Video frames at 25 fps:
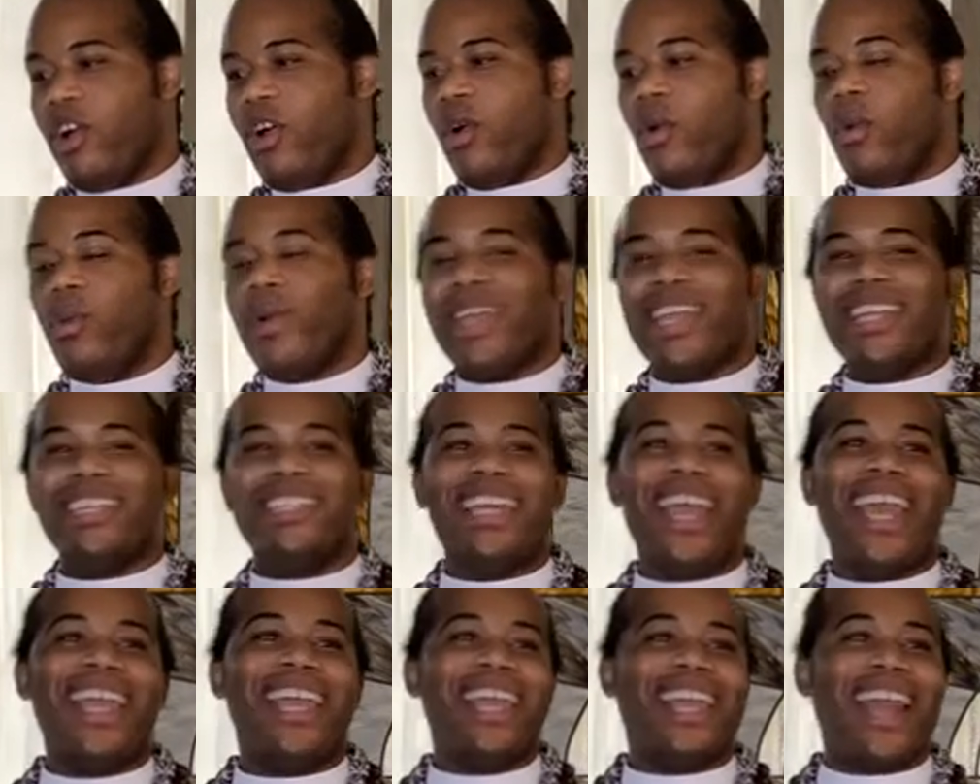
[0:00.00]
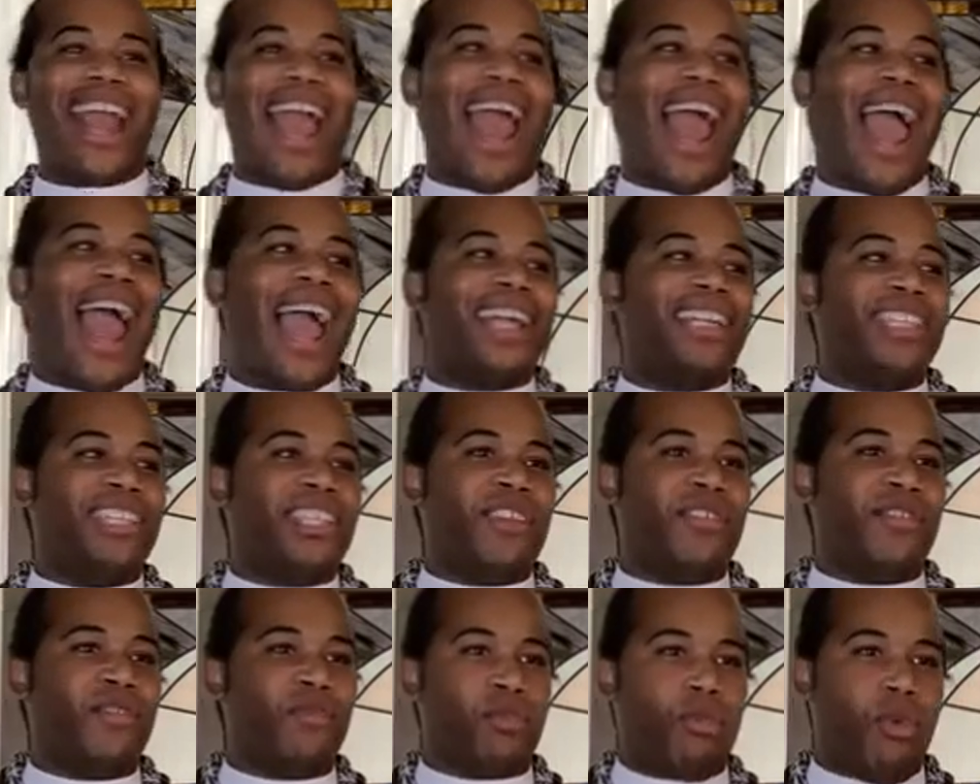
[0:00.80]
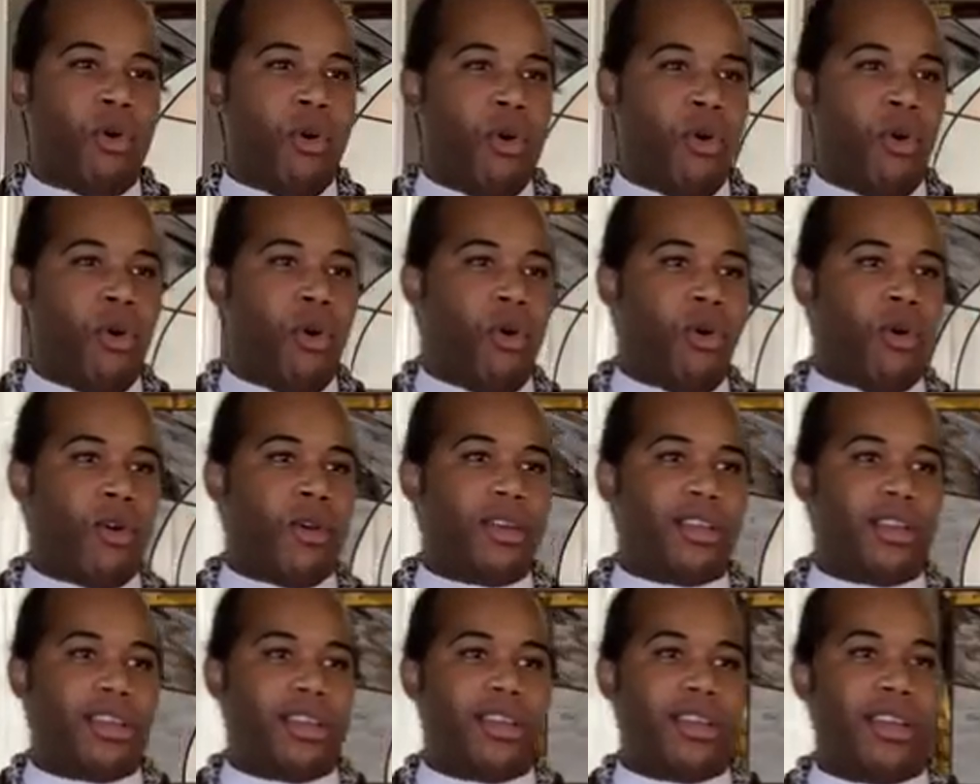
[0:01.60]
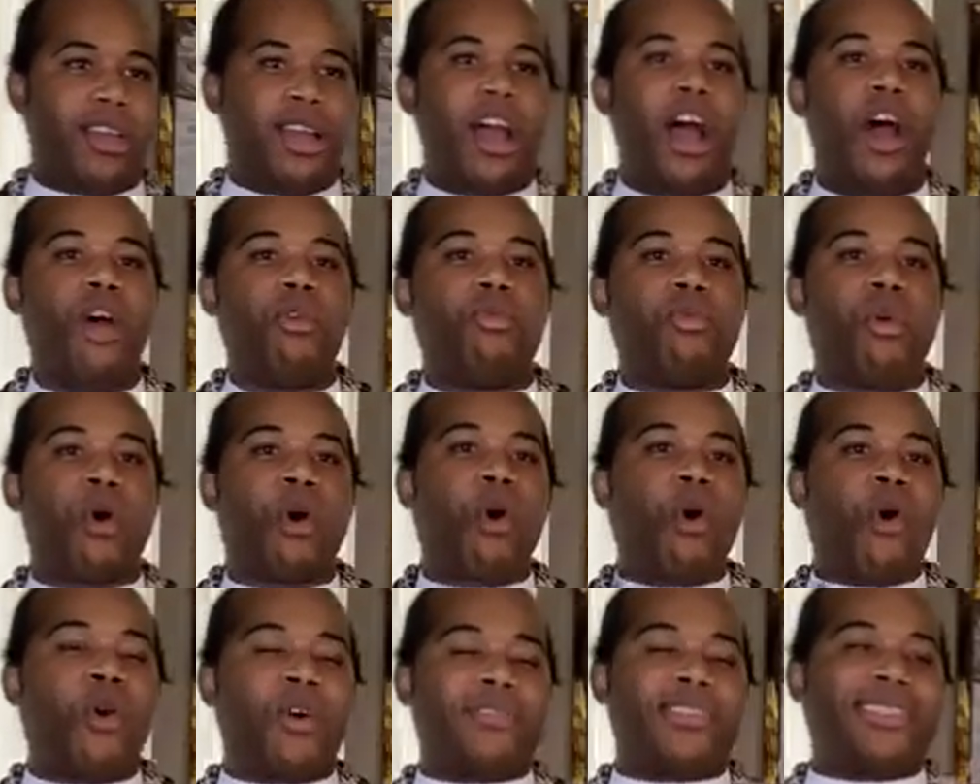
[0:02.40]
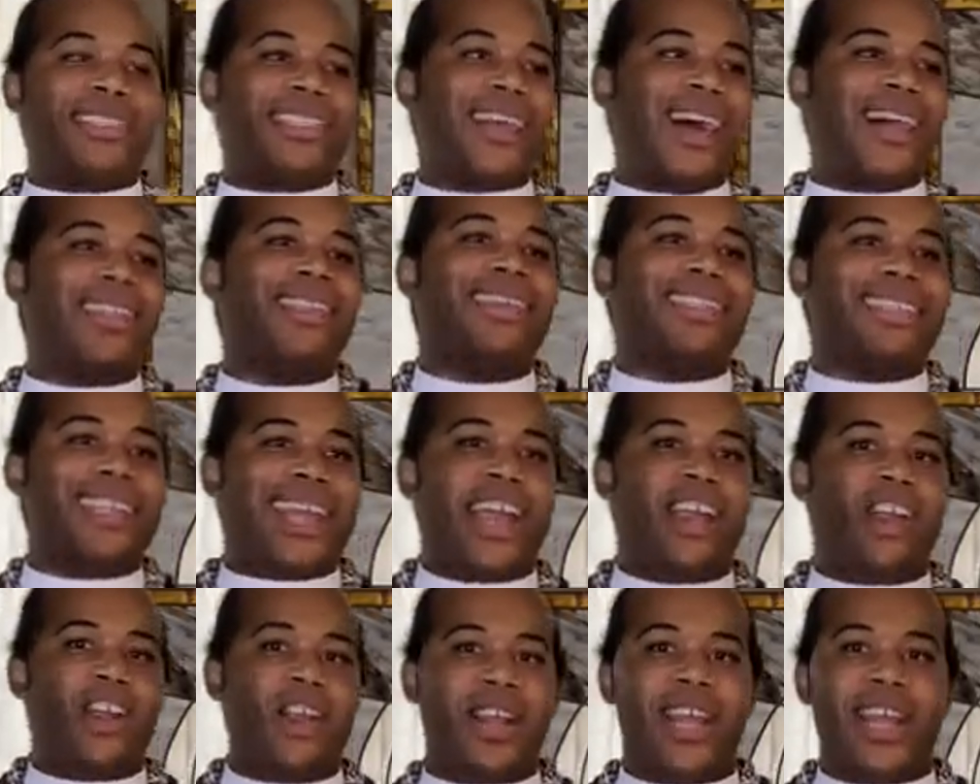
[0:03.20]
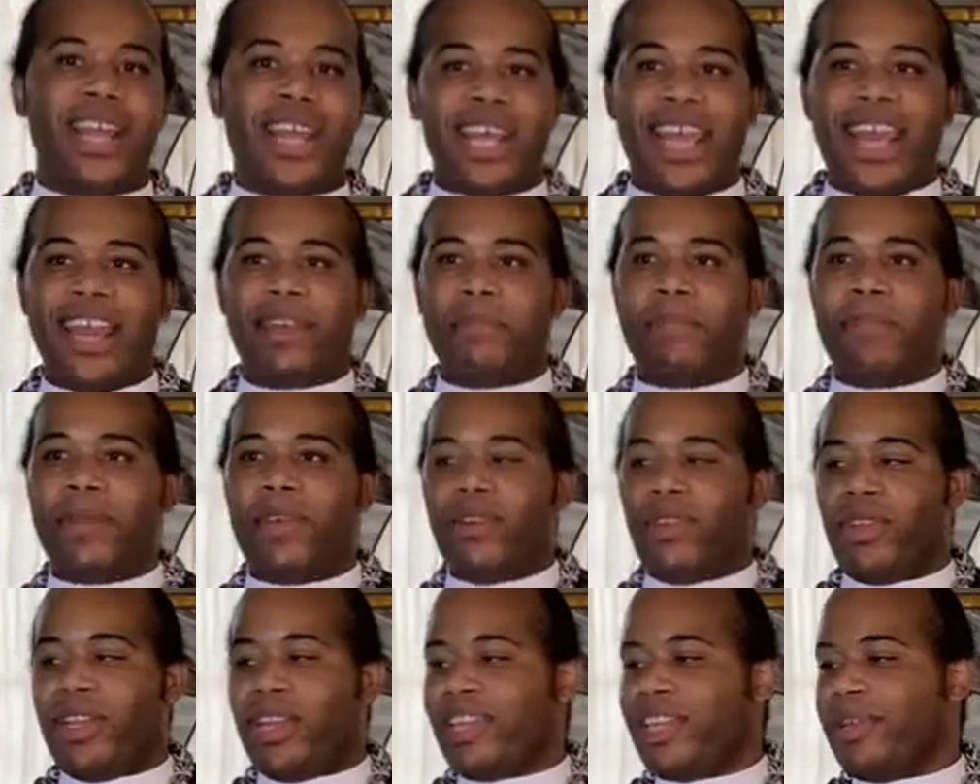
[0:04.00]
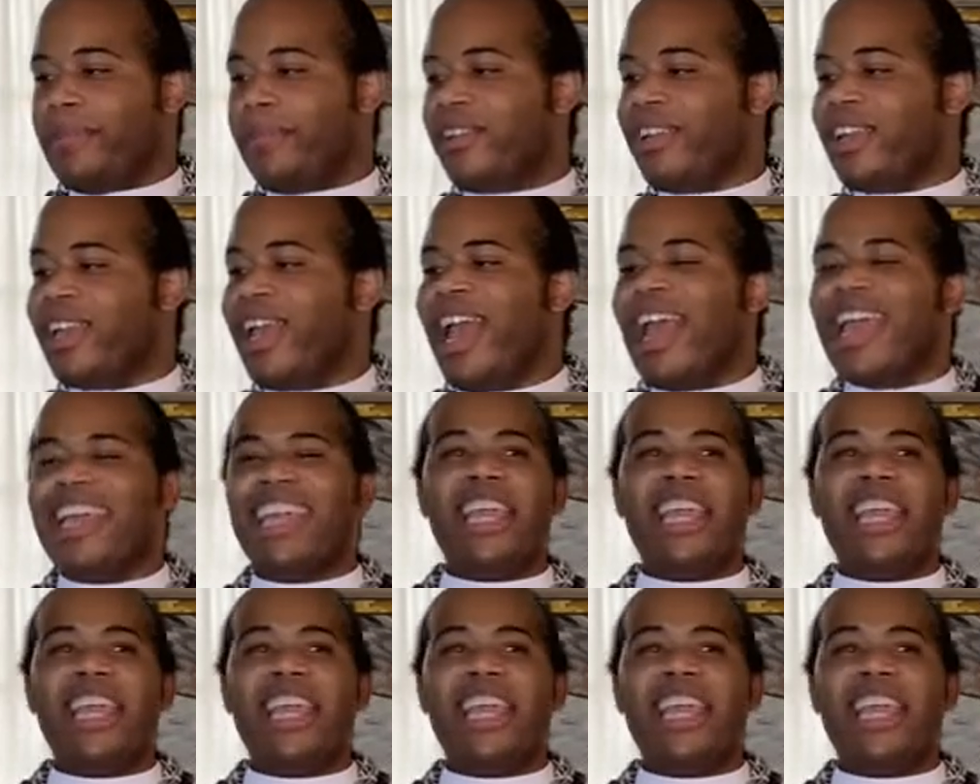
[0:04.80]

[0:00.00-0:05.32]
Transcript: We can take an active role, a role of solidarity in building community.